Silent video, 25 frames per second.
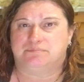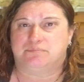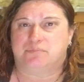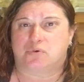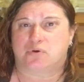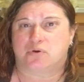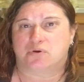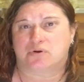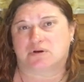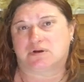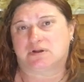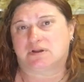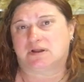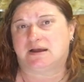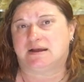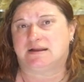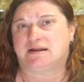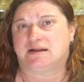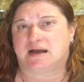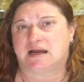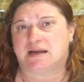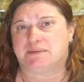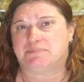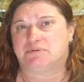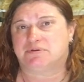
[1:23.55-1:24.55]
borderline
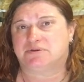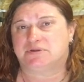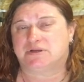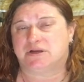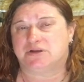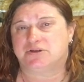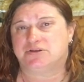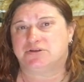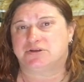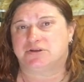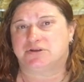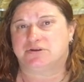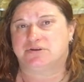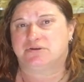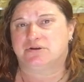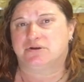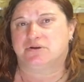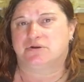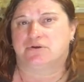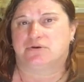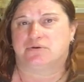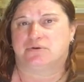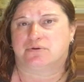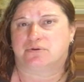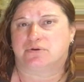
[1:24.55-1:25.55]
hypertension
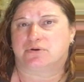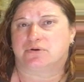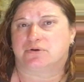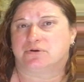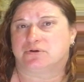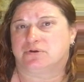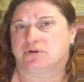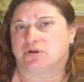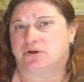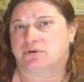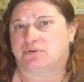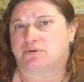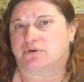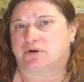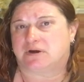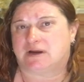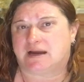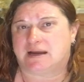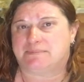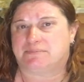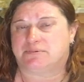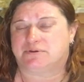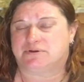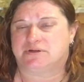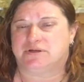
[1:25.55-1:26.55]
or lower
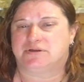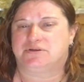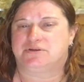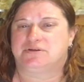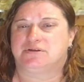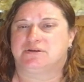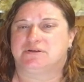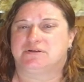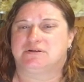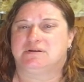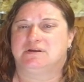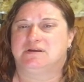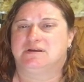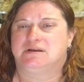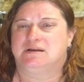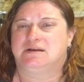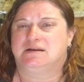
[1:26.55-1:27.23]
hypertension,